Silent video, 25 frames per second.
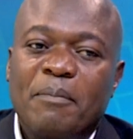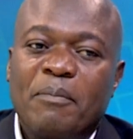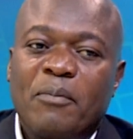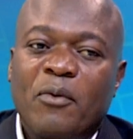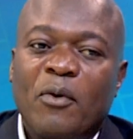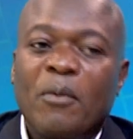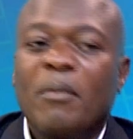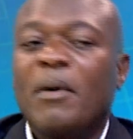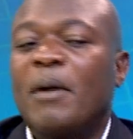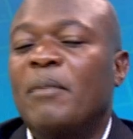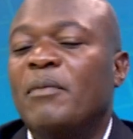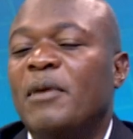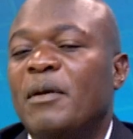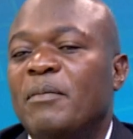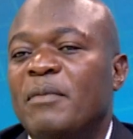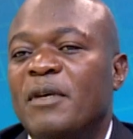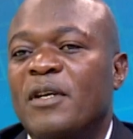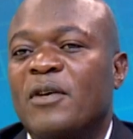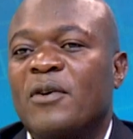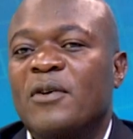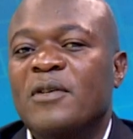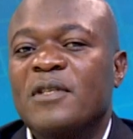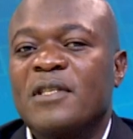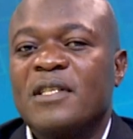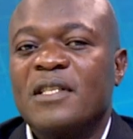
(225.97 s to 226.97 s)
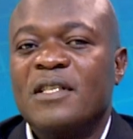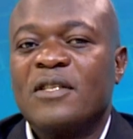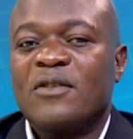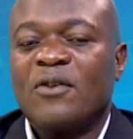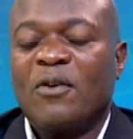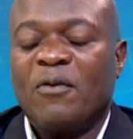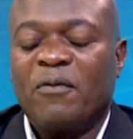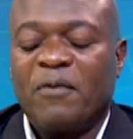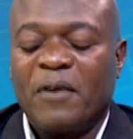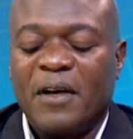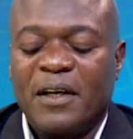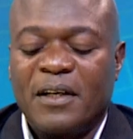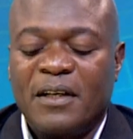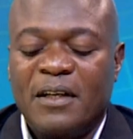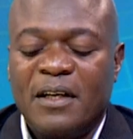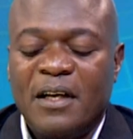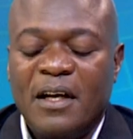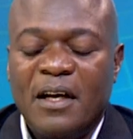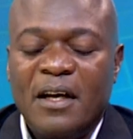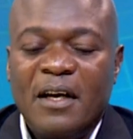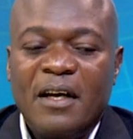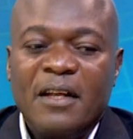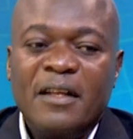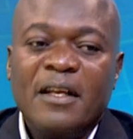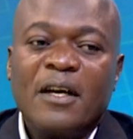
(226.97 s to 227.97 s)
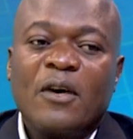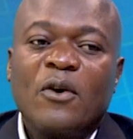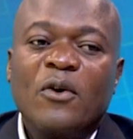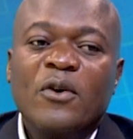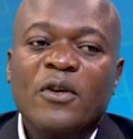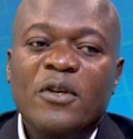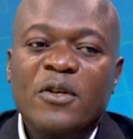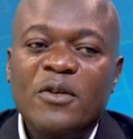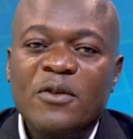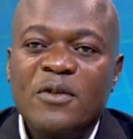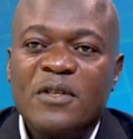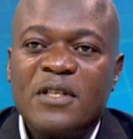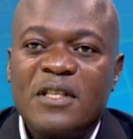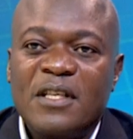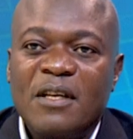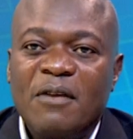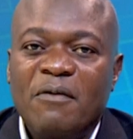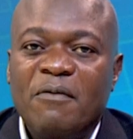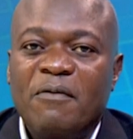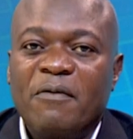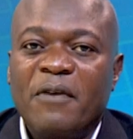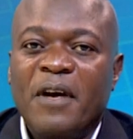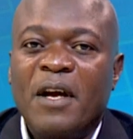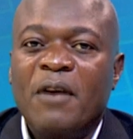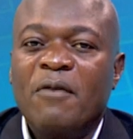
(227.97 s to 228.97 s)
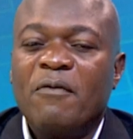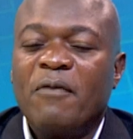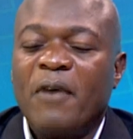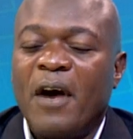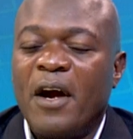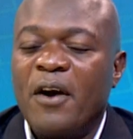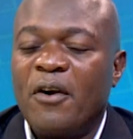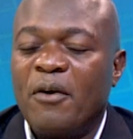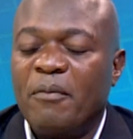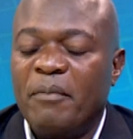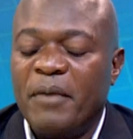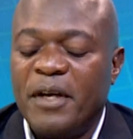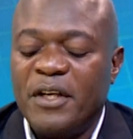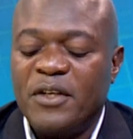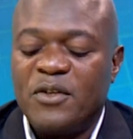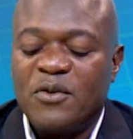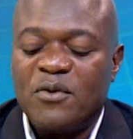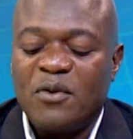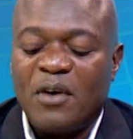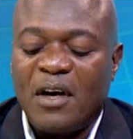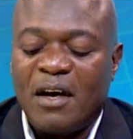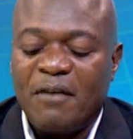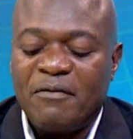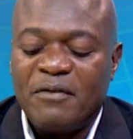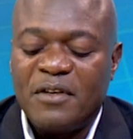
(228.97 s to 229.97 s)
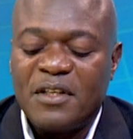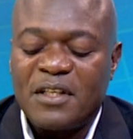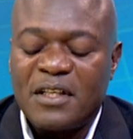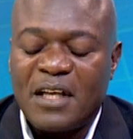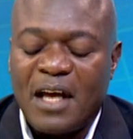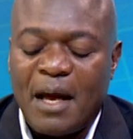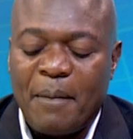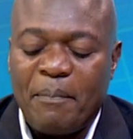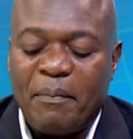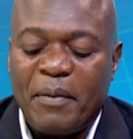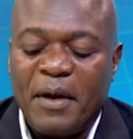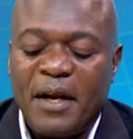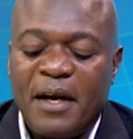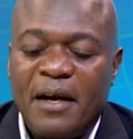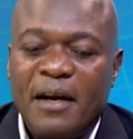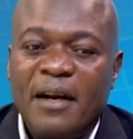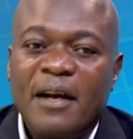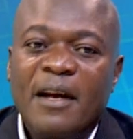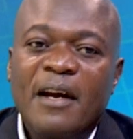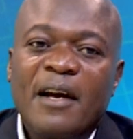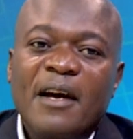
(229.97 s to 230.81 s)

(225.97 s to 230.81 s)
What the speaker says: probably because he's offered the conducive environment to have it happen,